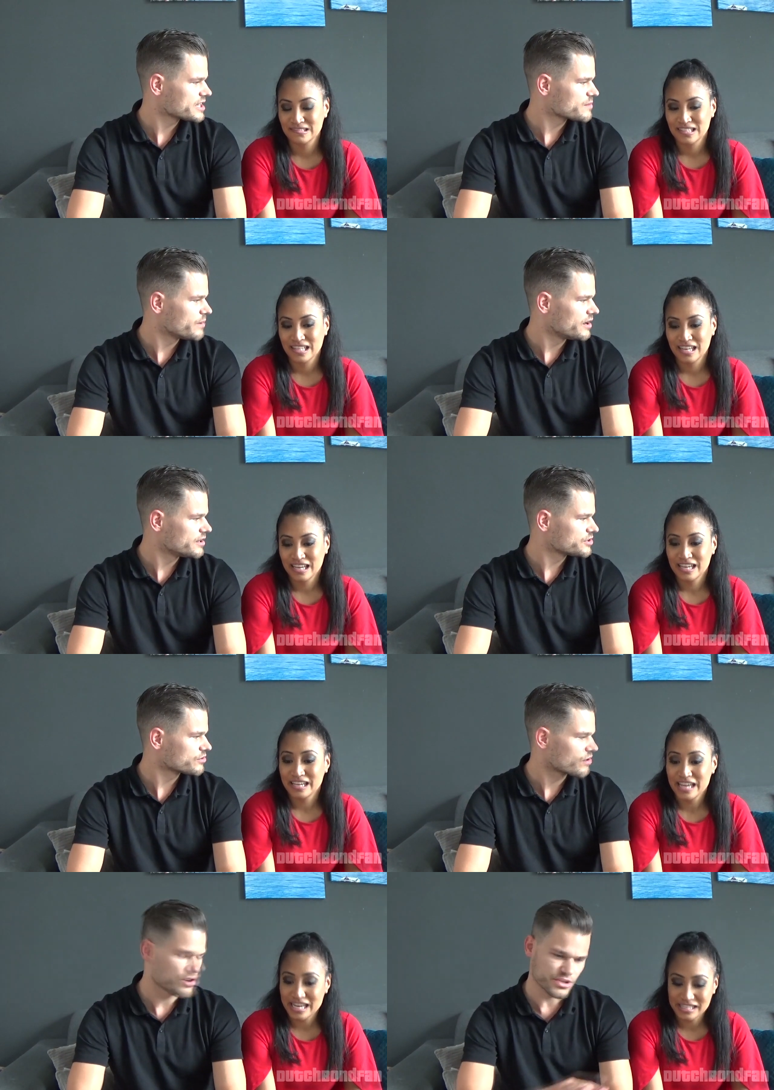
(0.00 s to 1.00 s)
Speaker 1: as Bond,
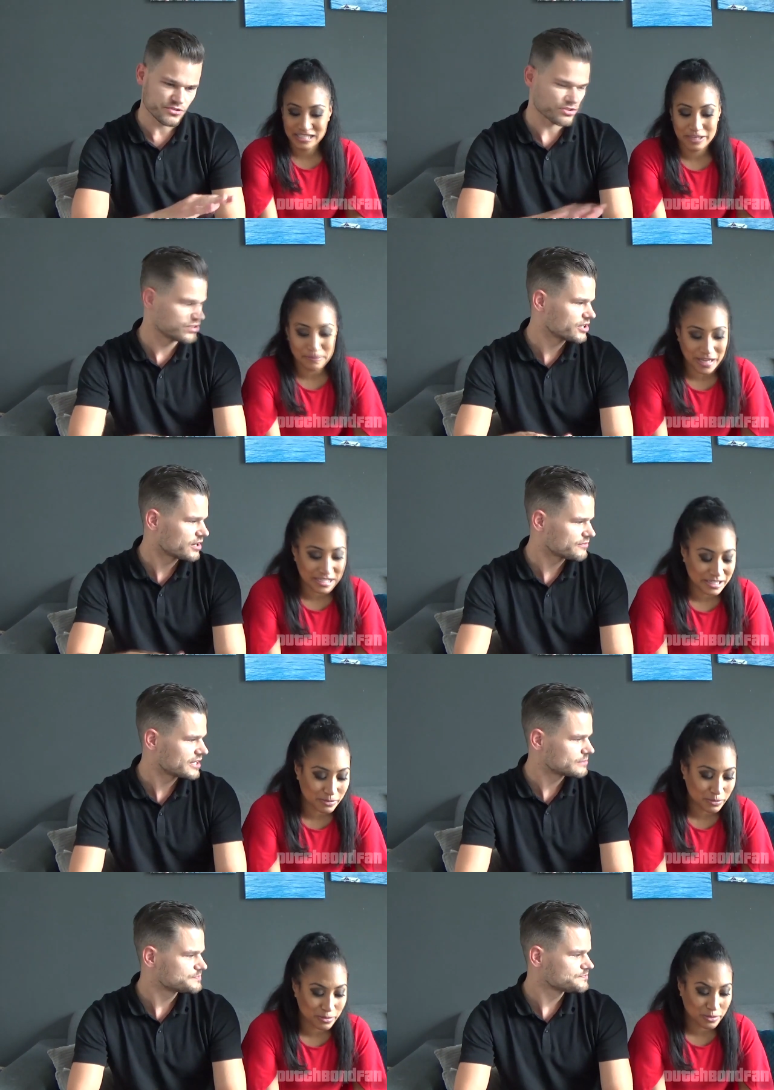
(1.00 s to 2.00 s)
Speaker 2: or yes, are you turned off now? Yes, he
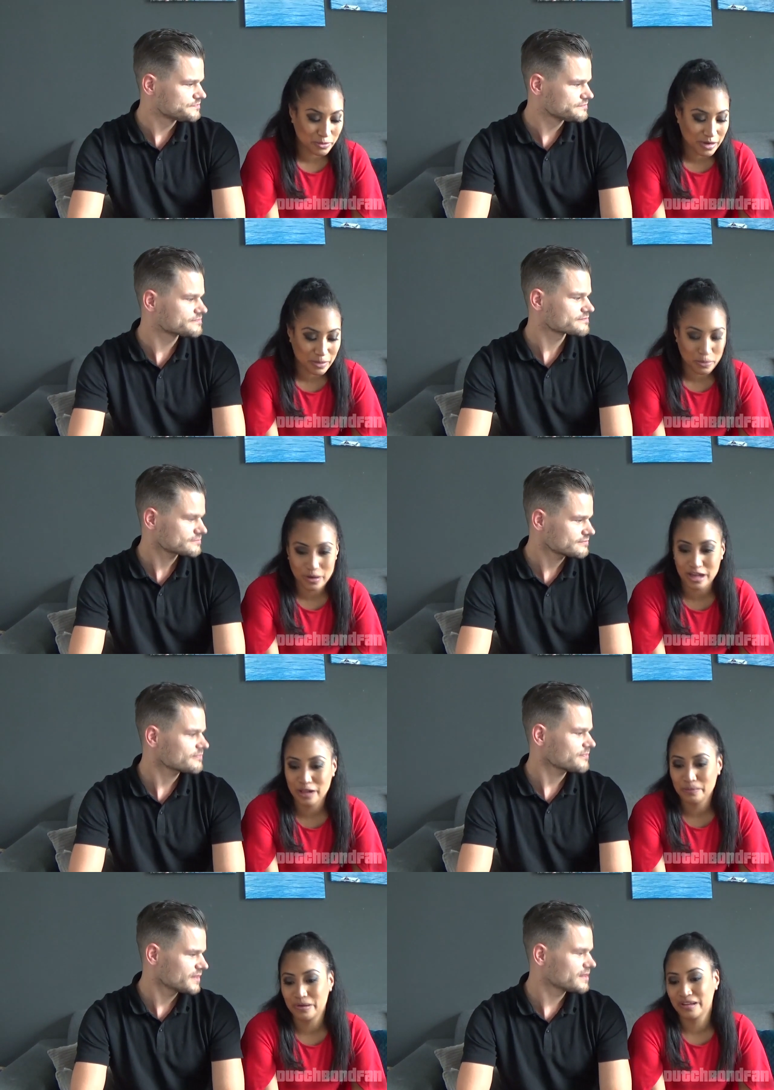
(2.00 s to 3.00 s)
plays it w quite
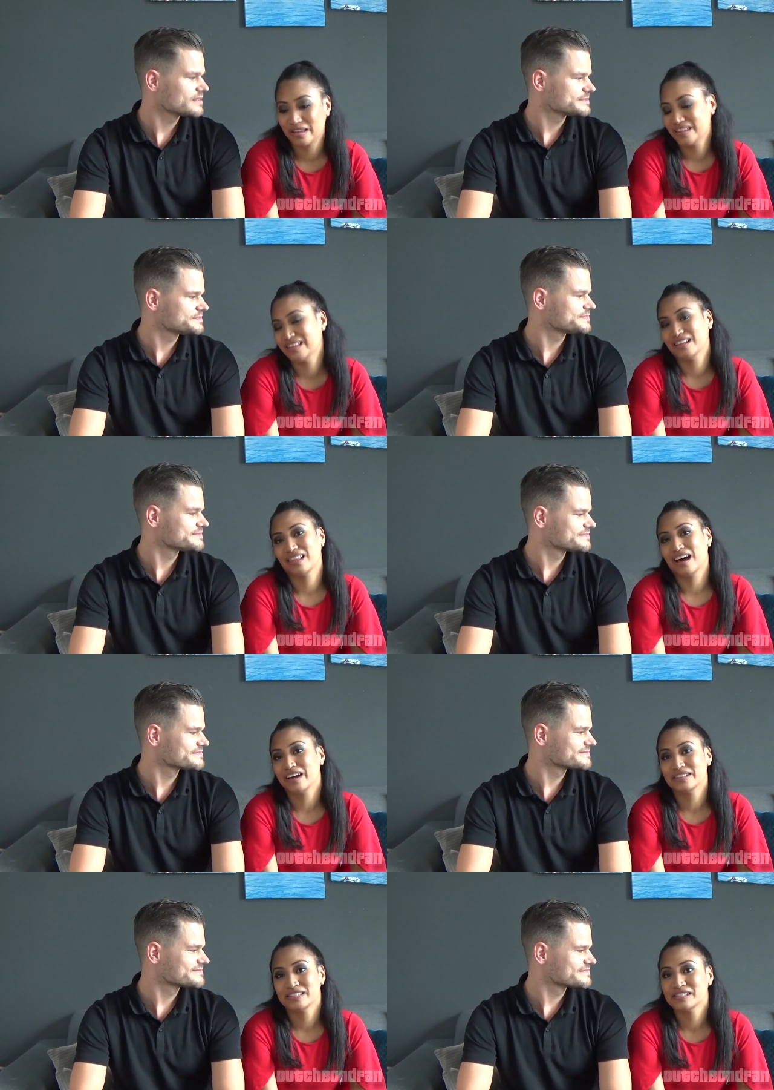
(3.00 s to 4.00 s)
well, but the
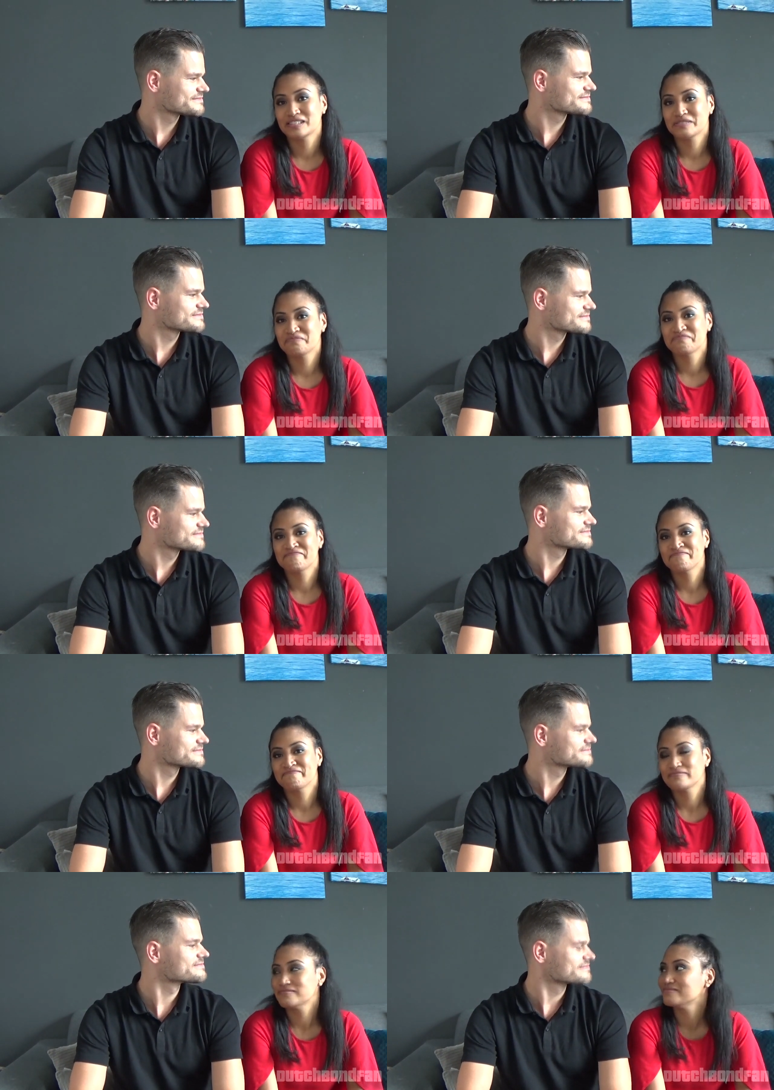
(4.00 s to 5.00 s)
lines...
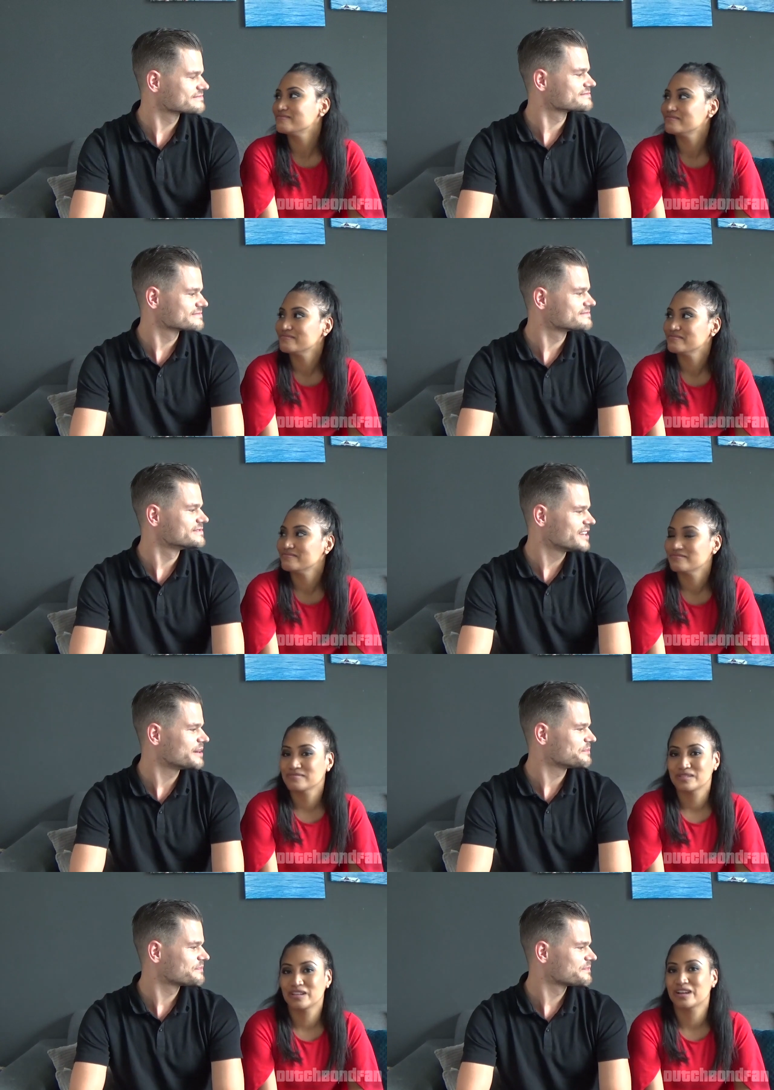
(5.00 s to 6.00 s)

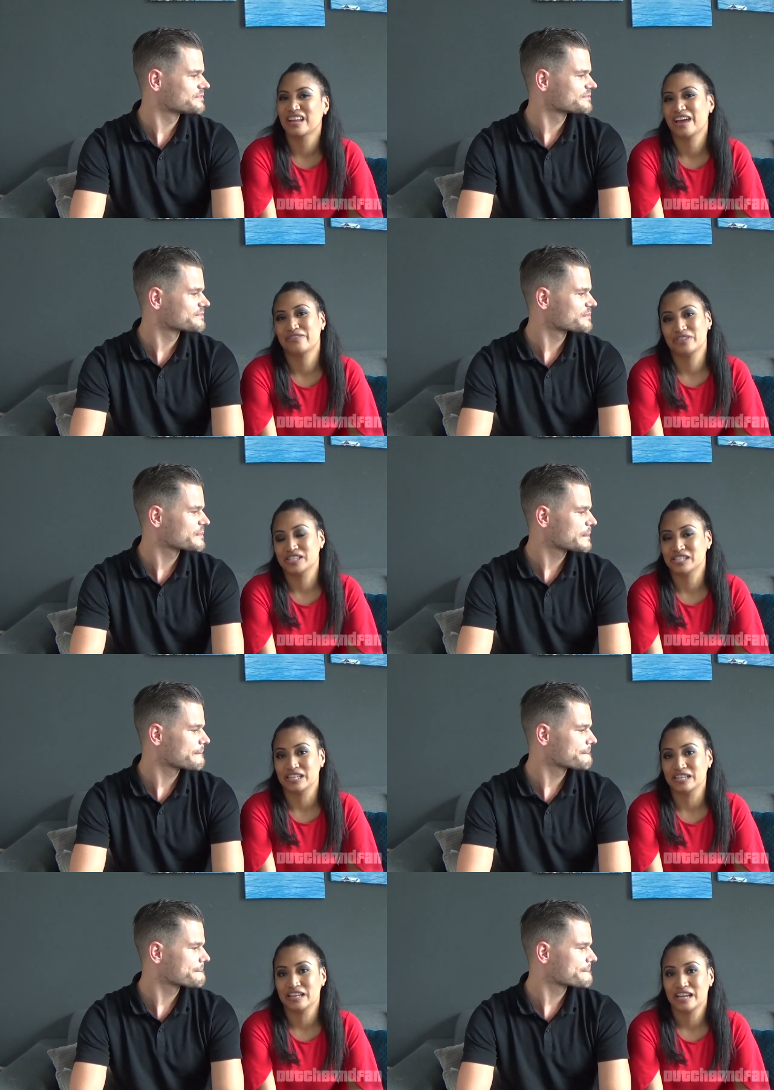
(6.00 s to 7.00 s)
Yeah. Not every
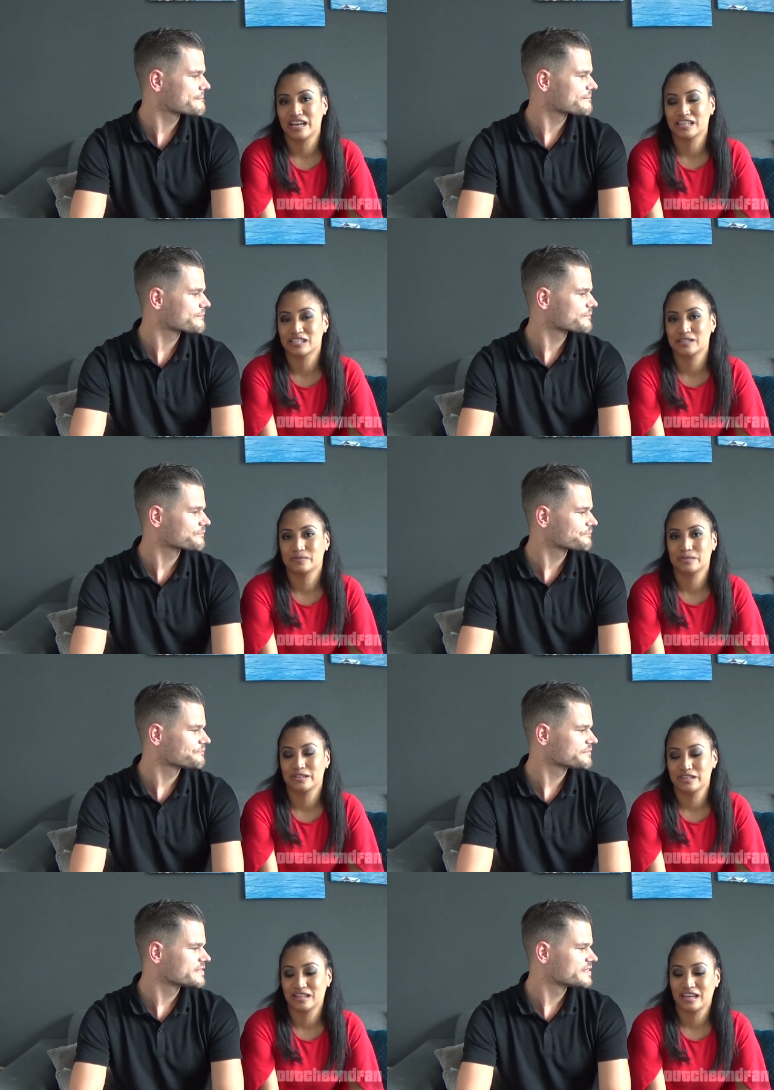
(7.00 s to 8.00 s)
scene has to
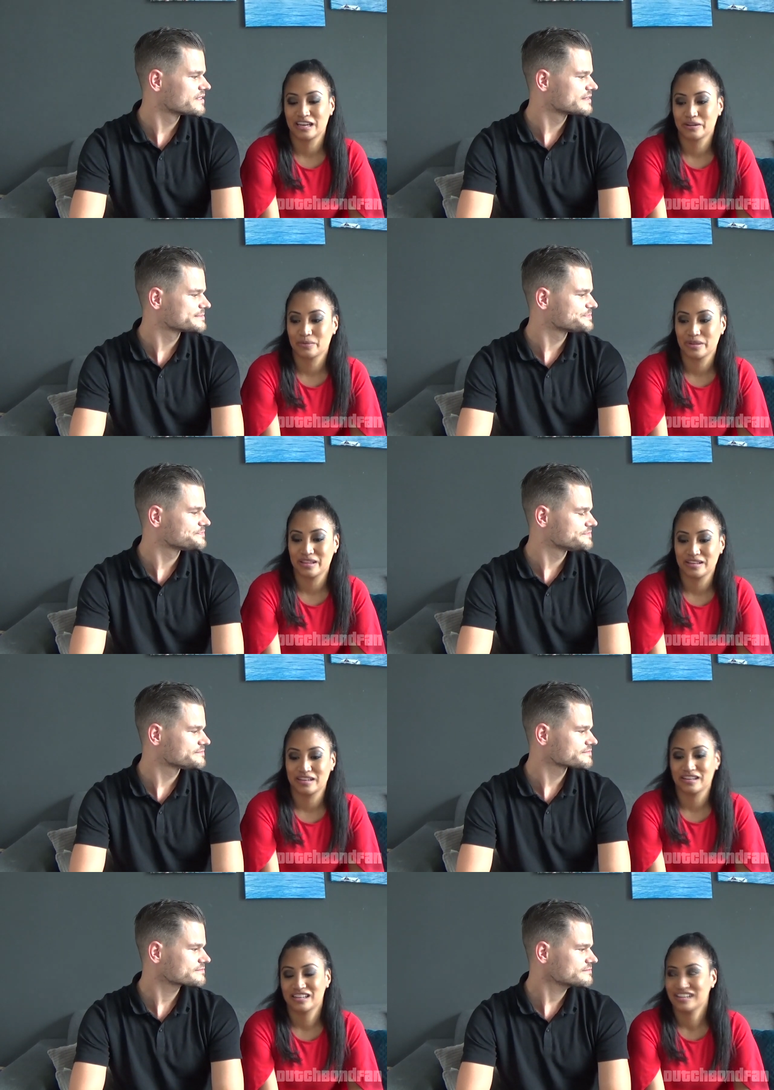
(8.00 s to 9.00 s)
be like with
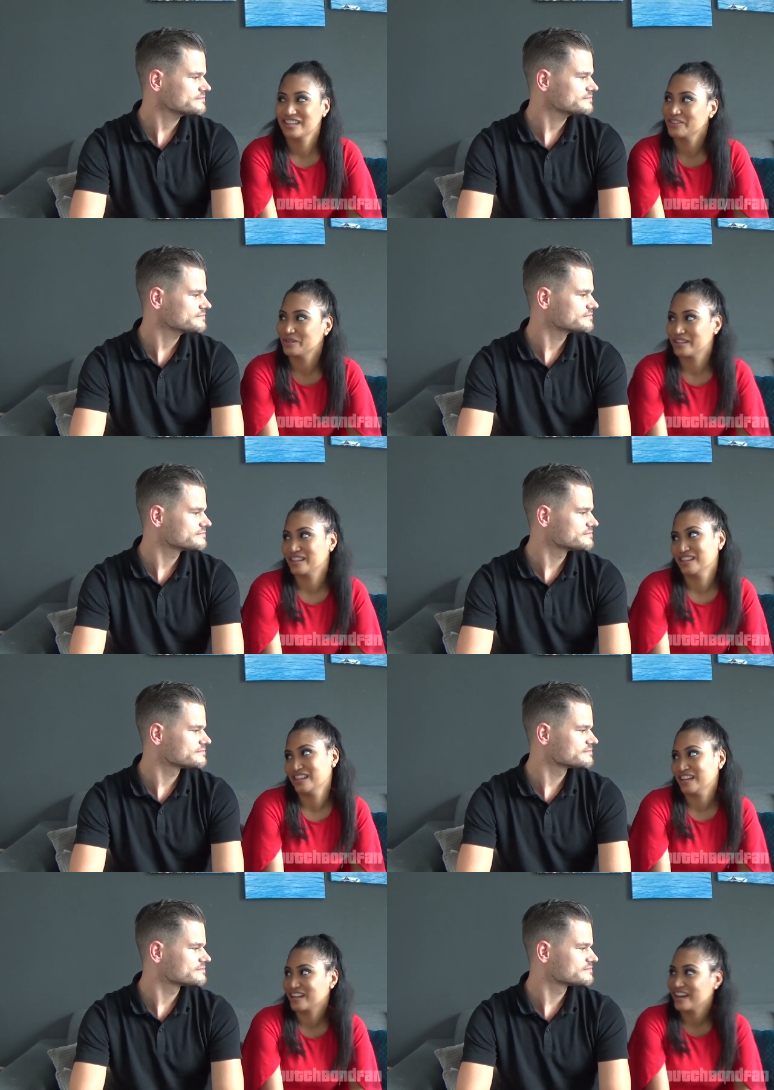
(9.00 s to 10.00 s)
a with
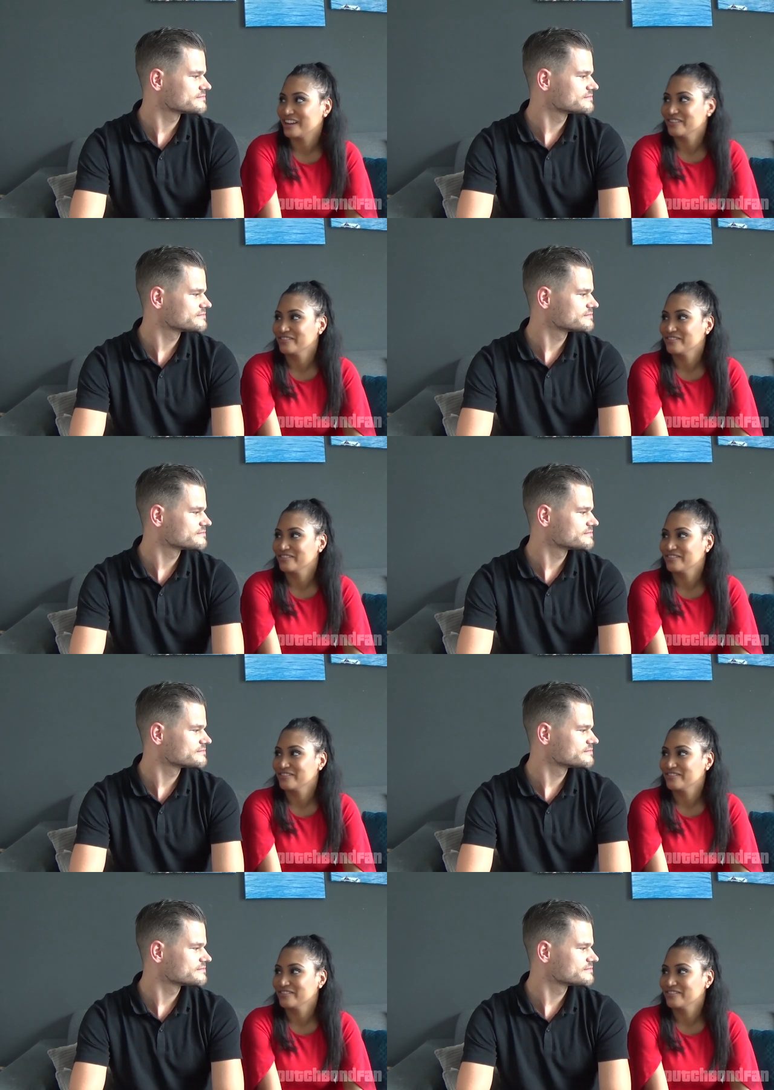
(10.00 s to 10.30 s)
that kind